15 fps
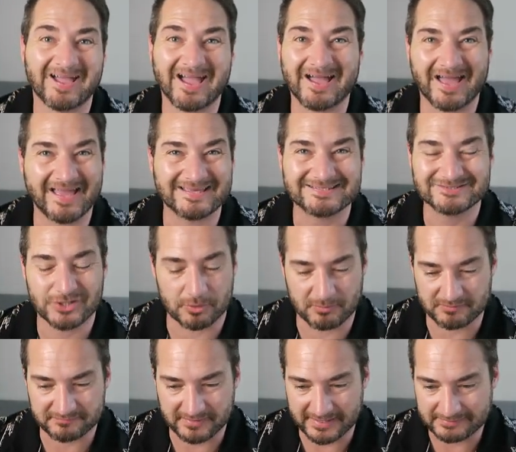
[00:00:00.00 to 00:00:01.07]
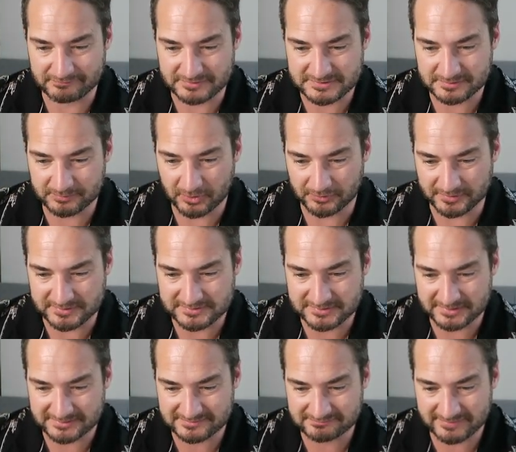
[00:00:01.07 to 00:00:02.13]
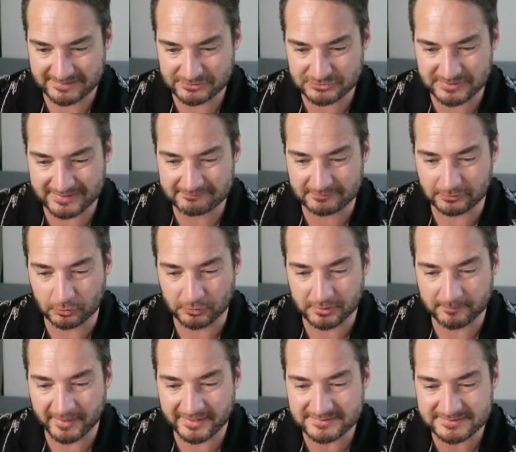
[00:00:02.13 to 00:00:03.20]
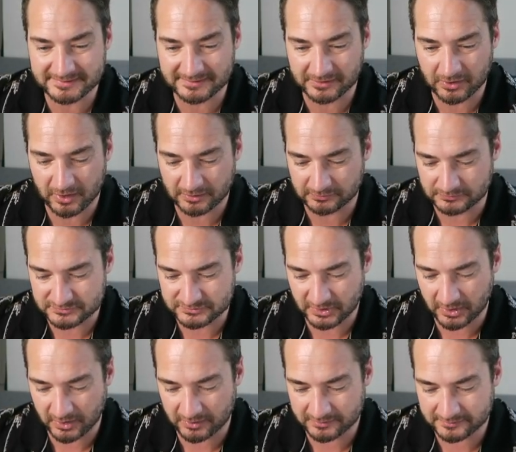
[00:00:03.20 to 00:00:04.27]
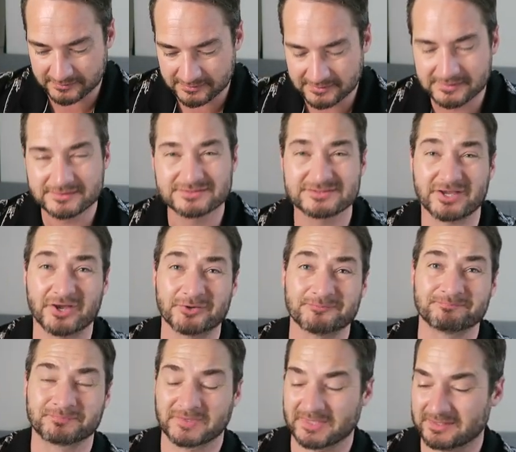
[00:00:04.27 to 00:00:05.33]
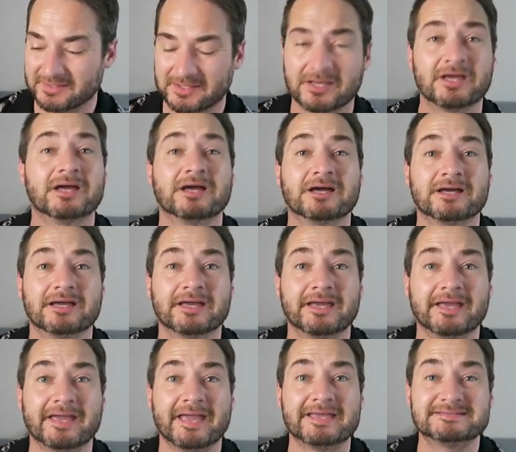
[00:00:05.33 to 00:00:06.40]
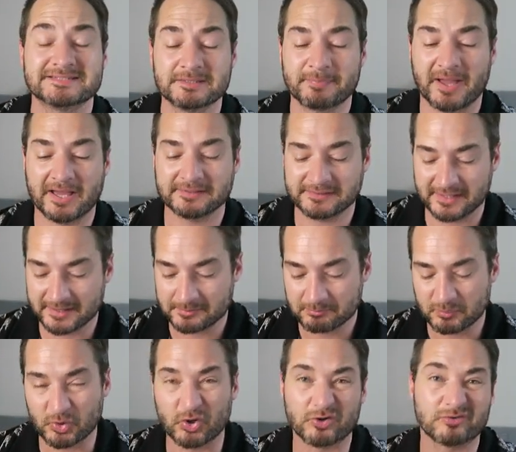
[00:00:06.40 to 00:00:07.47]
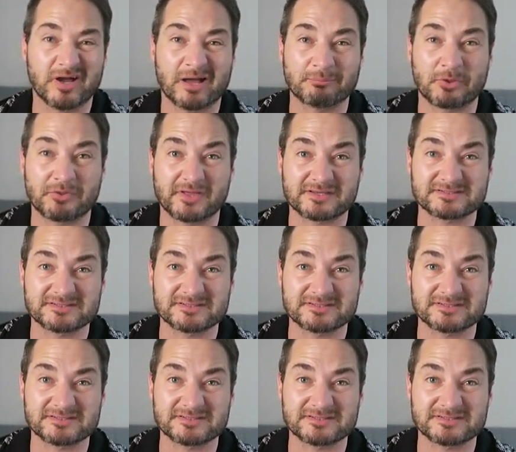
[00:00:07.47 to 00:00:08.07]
it's not my favourite, to be honest. It doesn't even look amazing. The card looks dark. So it's in the binder, but I'm not that